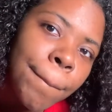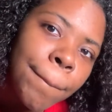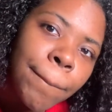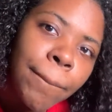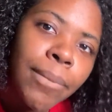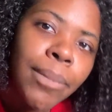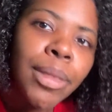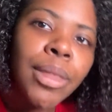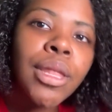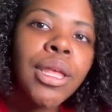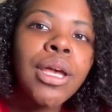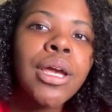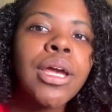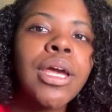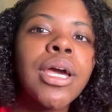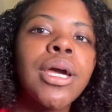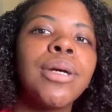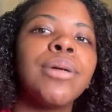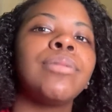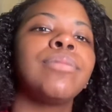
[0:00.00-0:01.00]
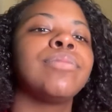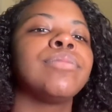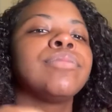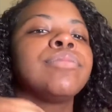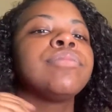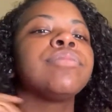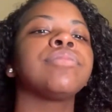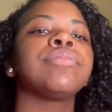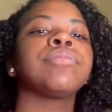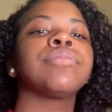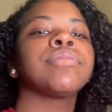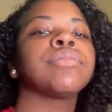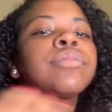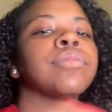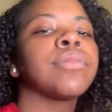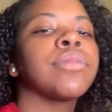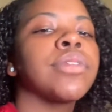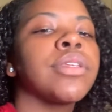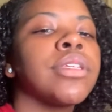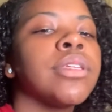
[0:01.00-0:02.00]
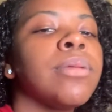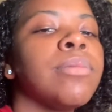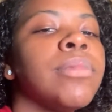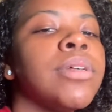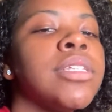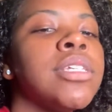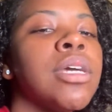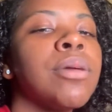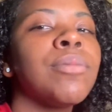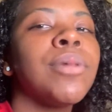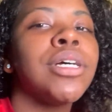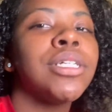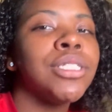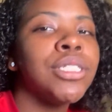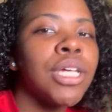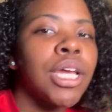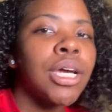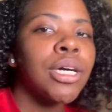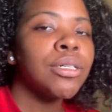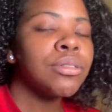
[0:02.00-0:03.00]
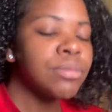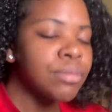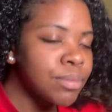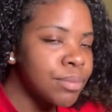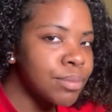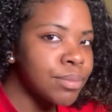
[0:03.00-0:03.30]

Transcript: Okay. I'm gonna take my gel.